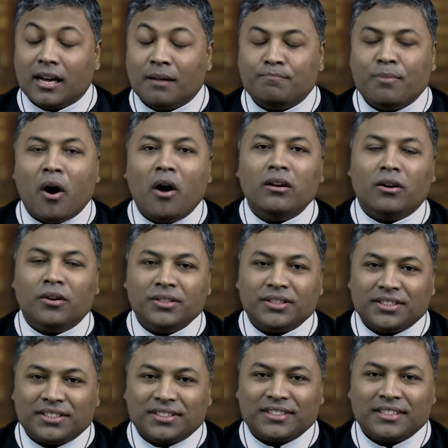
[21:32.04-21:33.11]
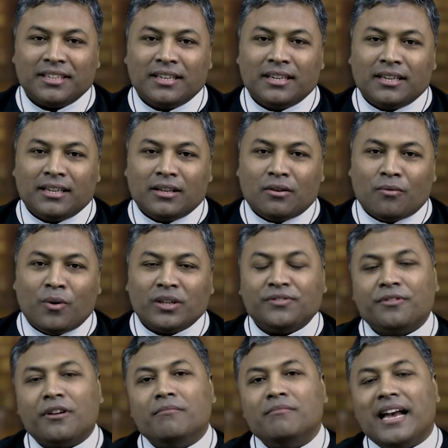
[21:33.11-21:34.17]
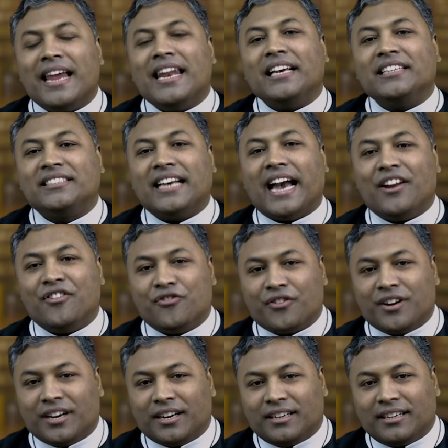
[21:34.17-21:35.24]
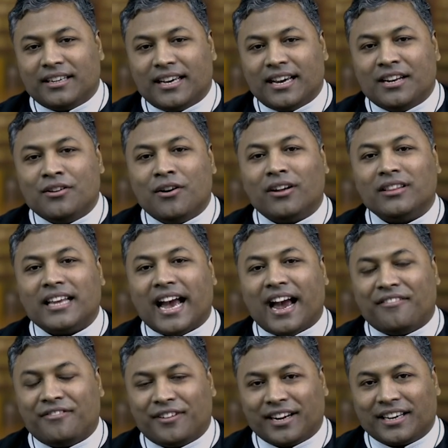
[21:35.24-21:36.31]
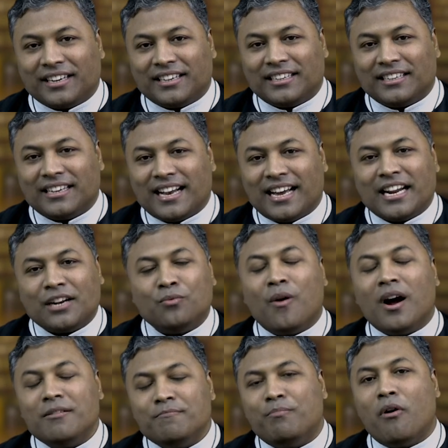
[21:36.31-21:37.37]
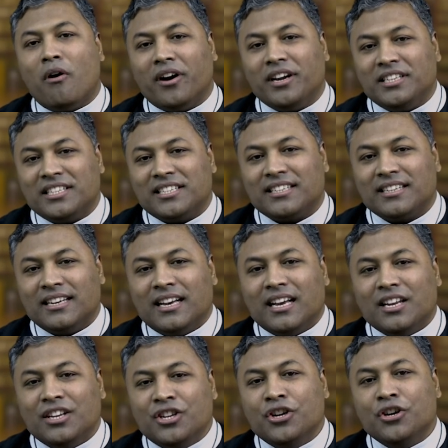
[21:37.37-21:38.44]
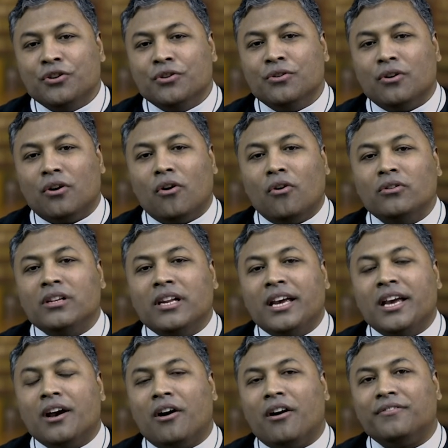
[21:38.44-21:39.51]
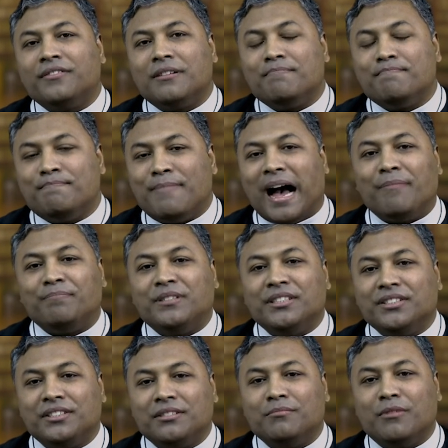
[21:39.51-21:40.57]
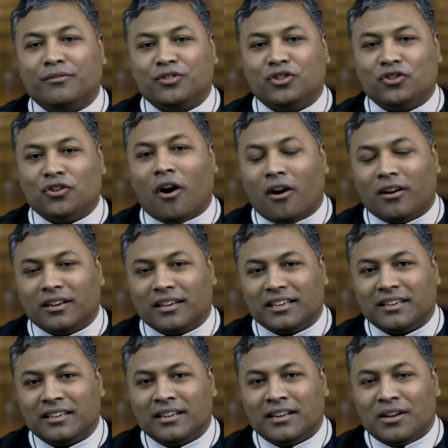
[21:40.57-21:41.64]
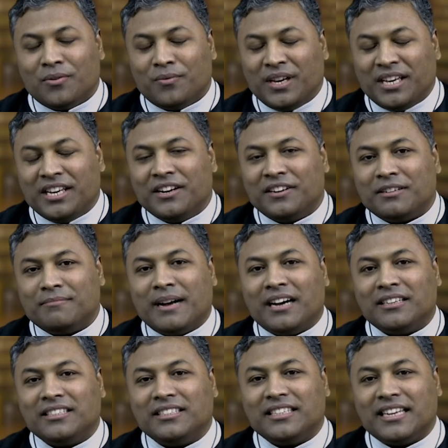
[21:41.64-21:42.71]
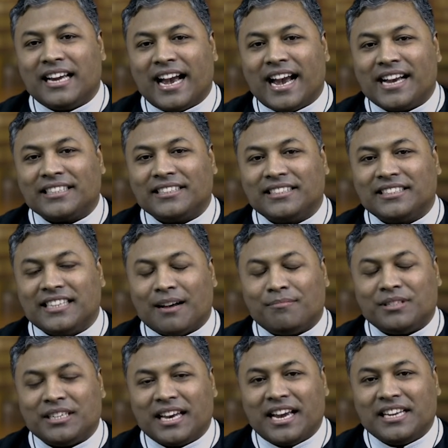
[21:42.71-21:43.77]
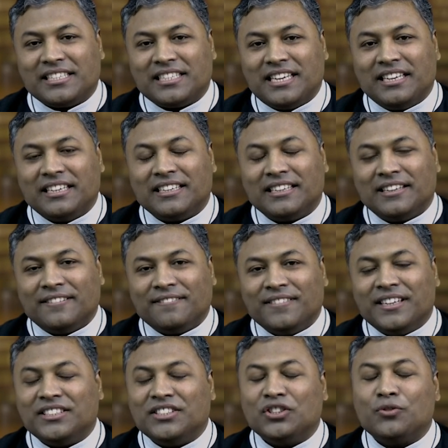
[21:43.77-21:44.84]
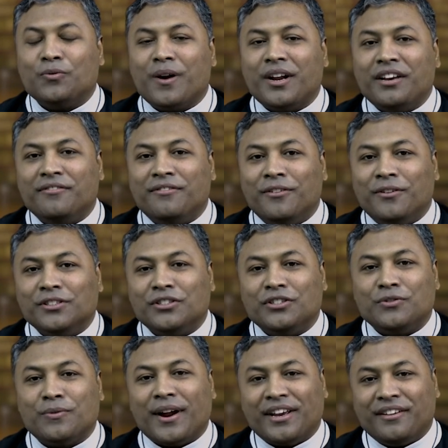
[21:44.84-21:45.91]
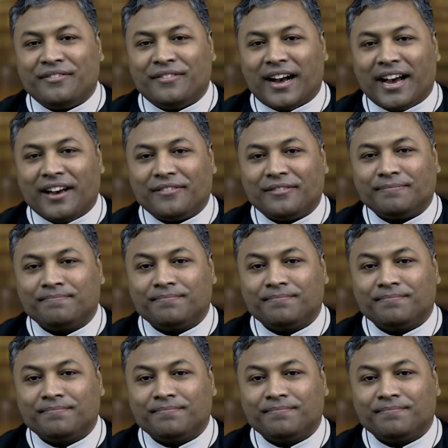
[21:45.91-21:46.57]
Apollos was from Alexandria in North Africa, and at one point knew only of the baptism of John. We hear about it in Acts chapter 18, verses 24 to 25.